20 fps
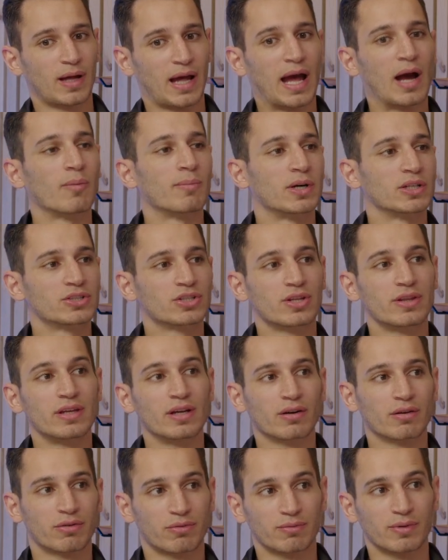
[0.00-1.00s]
much the
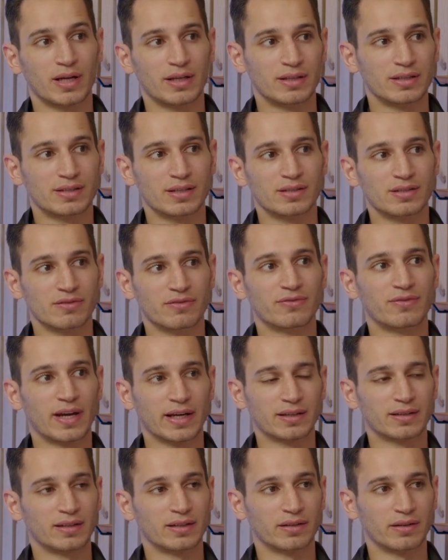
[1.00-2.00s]
arthritis is
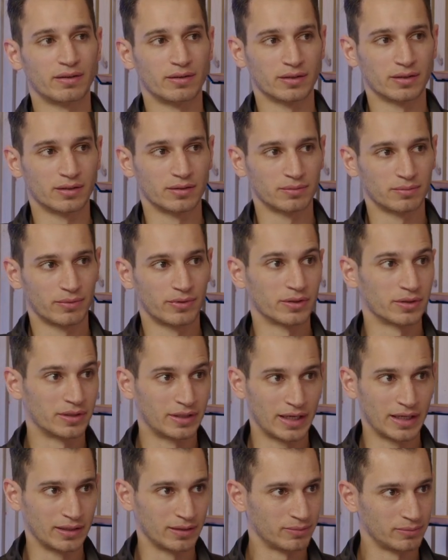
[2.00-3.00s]
affecting their
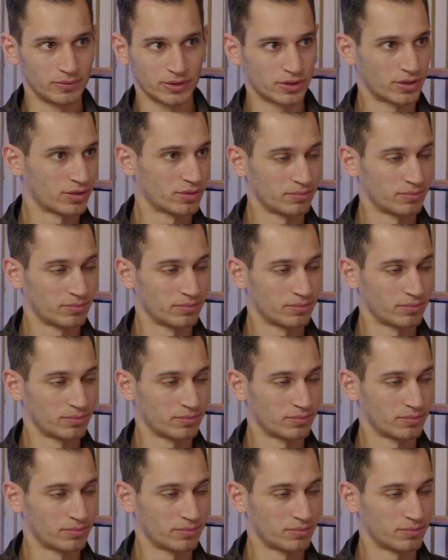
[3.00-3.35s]
gait, which